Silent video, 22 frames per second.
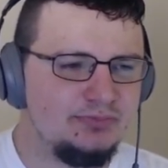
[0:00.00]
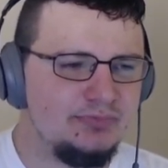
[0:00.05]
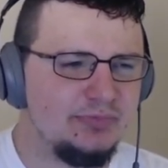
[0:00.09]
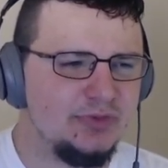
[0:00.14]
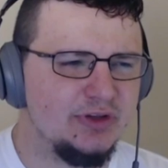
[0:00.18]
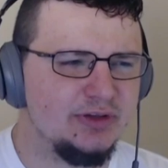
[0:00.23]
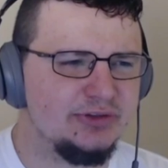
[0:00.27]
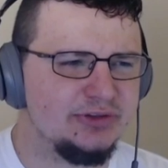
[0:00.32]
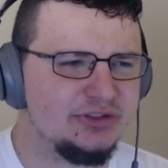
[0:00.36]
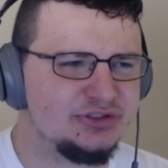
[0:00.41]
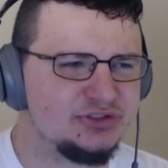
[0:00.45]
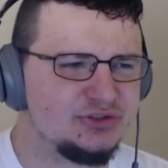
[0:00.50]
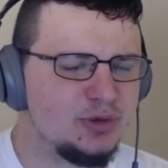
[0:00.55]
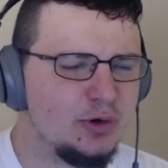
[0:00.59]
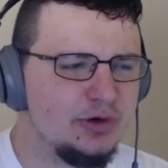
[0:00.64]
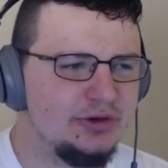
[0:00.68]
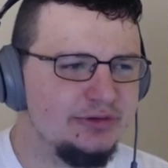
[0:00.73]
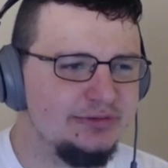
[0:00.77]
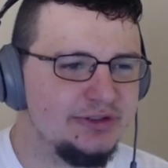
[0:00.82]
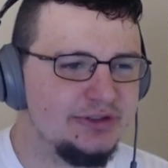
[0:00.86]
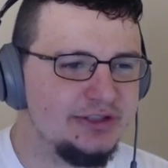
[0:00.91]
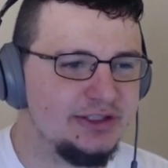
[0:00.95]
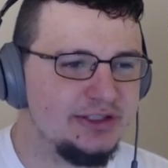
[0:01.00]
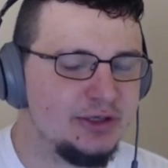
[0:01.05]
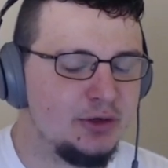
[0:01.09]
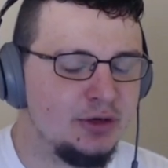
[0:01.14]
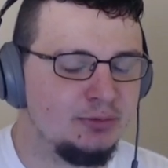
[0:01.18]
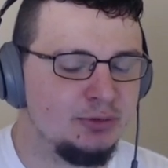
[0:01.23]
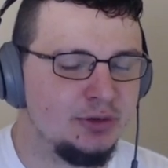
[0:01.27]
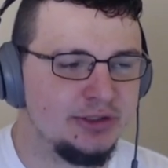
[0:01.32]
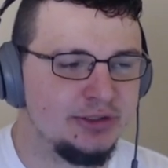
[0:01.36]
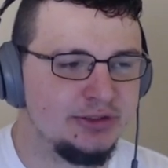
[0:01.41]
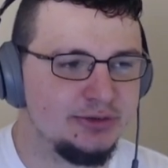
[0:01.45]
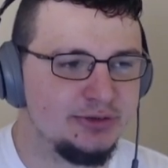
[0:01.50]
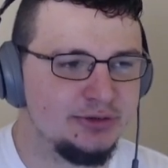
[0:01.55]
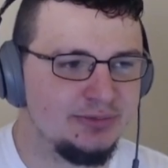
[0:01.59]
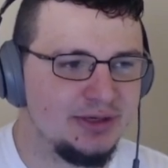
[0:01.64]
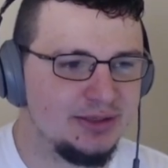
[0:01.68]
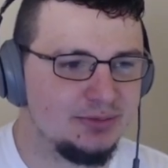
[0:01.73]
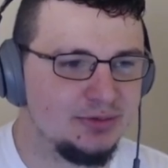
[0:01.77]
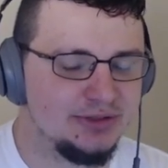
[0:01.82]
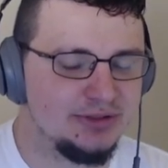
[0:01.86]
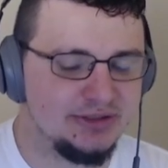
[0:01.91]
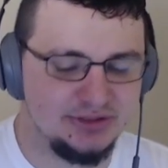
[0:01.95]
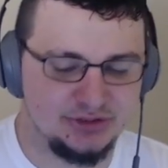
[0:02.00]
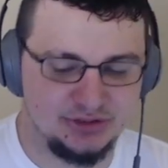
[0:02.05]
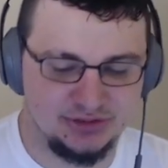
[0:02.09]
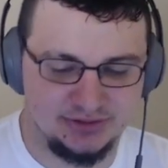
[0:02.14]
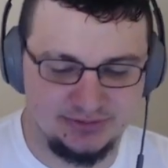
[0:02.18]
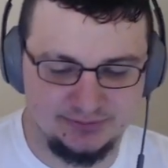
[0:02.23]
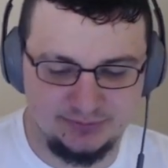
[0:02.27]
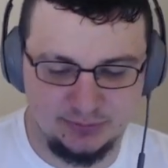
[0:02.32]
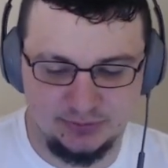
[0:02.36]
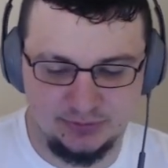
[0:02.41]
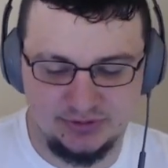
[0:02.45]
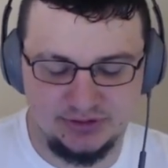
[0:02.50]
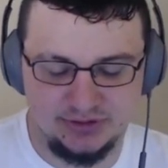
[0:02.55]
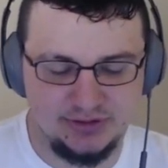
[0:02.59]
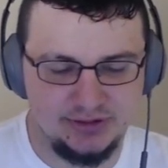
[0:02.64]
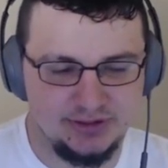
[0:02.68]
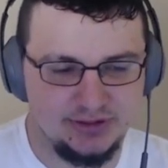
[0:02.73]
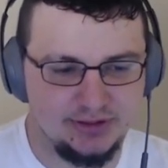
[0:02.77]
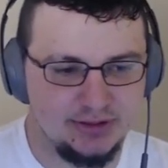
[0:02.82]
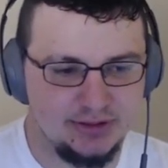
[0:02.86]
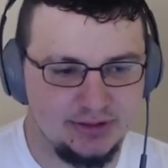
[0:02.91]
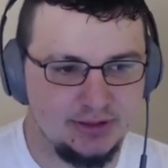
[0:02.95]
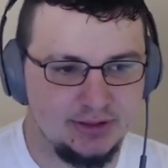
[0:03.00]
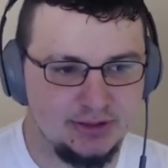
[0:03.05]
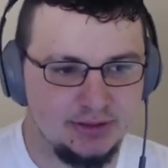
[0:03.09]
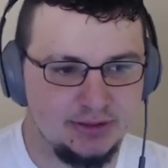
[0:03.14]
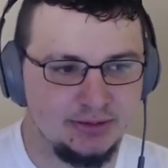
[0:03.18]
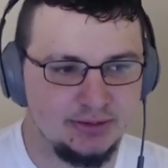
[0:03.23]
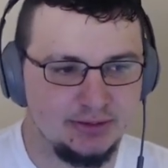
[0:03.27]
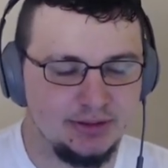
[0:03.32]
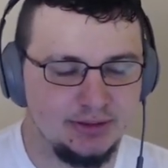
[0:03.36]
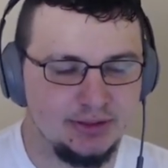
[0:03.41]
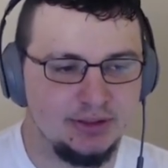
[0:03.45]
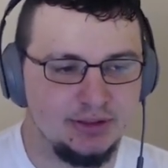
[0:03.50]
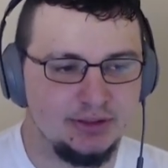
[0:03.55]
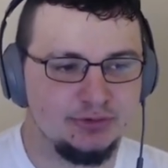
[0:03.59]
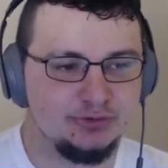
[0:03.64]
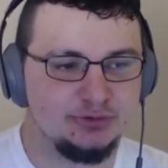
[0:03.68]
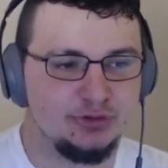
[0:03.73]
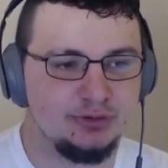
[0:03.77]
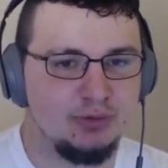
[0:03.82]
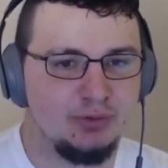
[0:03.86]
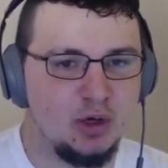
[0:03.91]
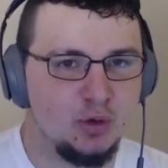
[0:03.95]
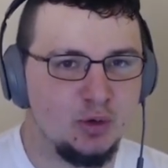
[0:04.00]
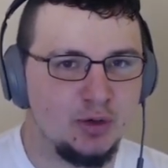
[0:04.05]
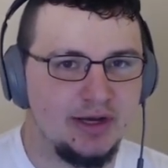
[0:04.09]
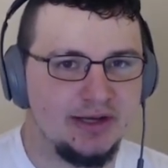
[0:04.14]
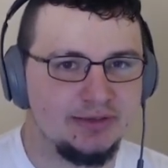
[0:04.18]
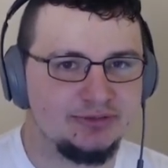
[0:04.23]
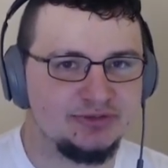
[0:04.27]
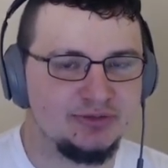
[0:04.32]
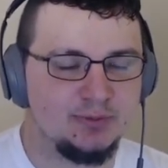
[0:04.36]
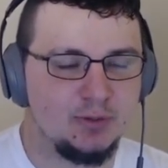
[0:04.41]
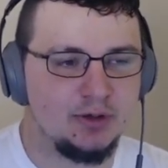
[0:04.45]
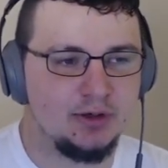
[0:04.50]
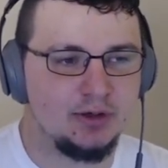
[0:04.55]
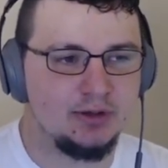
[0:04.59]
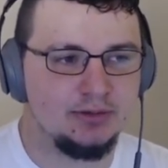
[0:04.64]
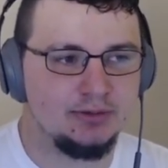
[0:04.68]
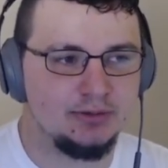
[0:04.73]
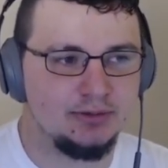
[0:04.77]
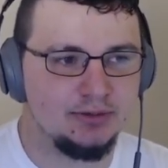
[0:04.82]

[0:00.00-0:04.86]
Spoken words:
at the start of the video, I'm going to do my prediction for the 2 bowl games tomorrow.